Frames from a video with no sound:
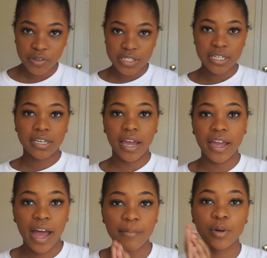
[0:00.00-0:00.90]
Today
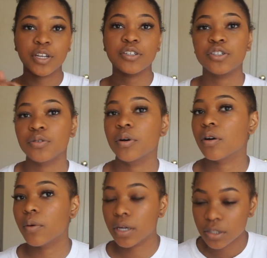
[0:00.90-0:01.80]
I'm going to do a
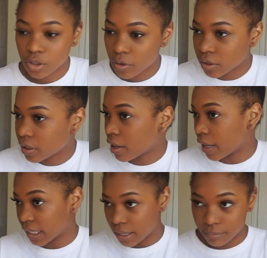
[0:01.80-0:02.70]
quick tutorial on how I
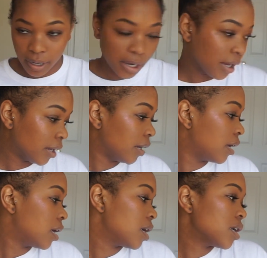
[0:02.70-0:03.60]
get my
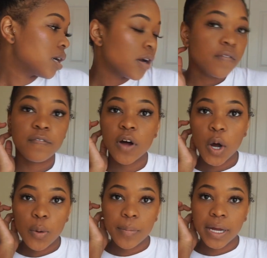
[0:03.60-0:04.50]

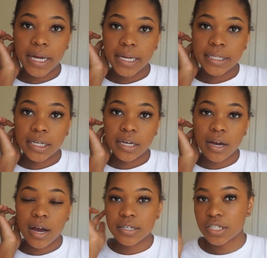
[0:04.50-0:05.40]
faux bun.
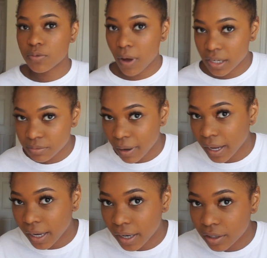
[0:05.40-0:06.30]
I just washed my
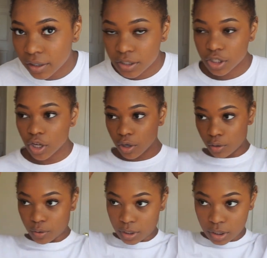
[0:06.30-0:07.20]
hair,
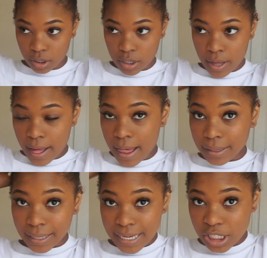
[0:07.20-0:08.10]
so
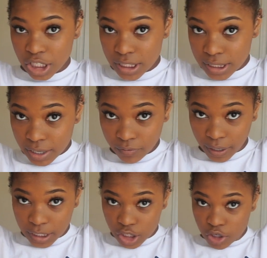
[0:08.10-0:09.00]
let's just get right
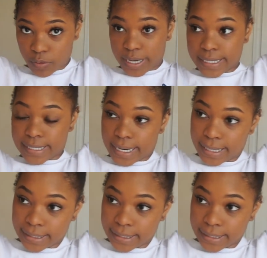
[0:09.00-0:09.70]
into it.